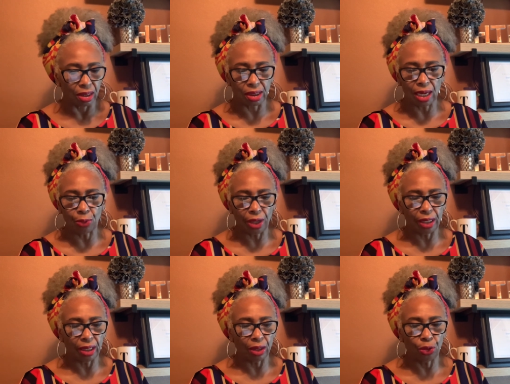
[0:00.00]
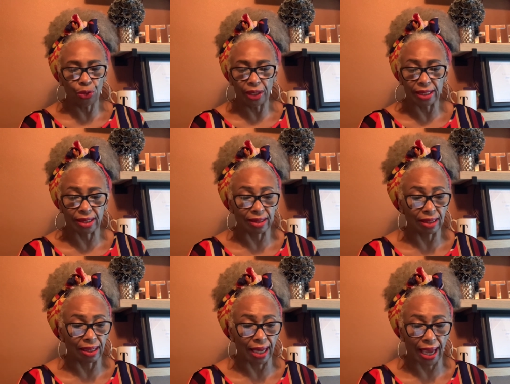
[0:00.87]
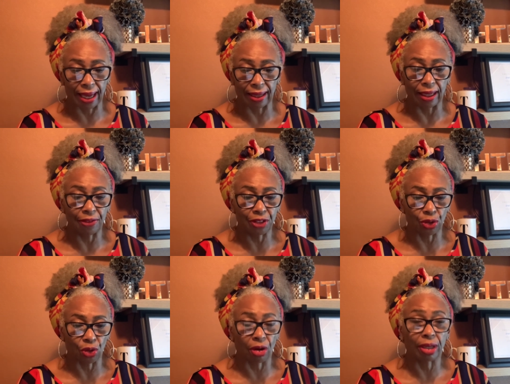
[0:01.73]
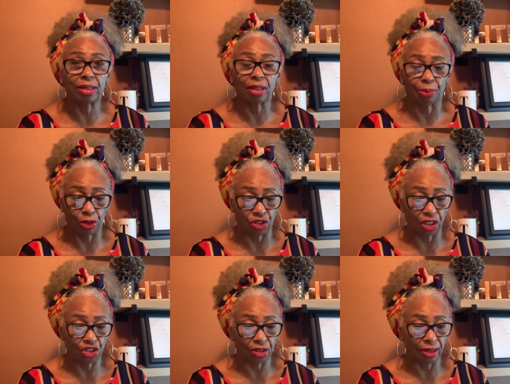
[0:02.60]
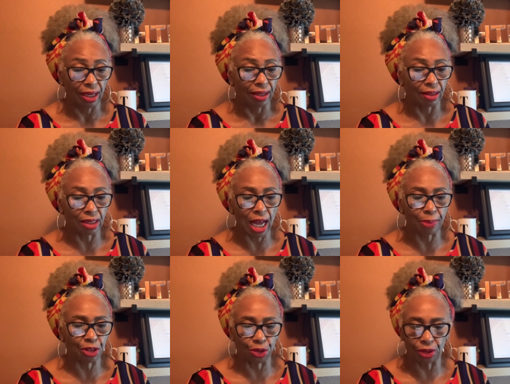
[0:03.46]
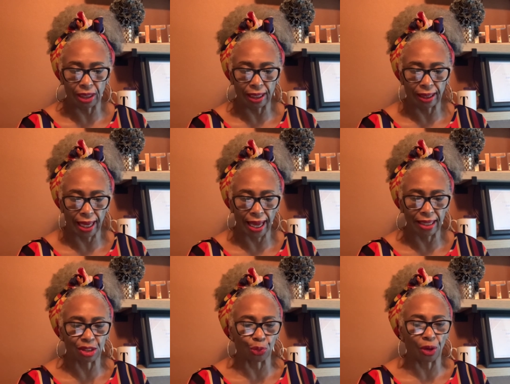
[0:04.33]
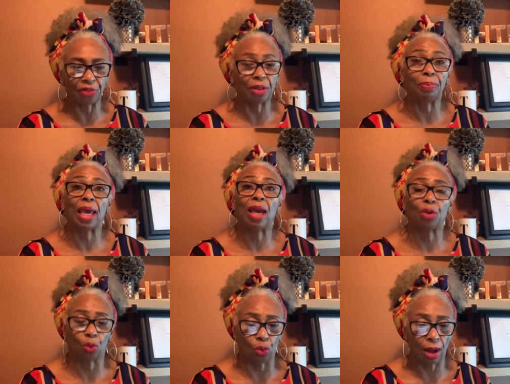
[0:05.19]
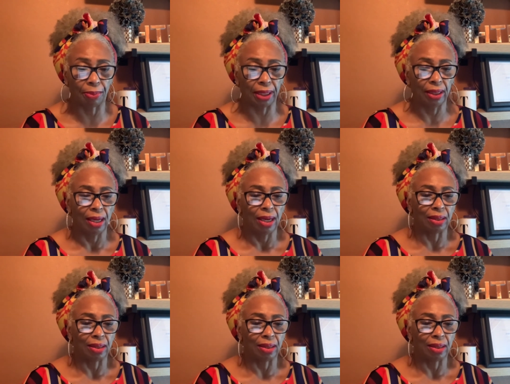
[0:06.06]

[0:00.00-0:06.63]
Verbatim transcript: Someone who is a gifted artist, a musician, the top student in class, the wealthy man or woman,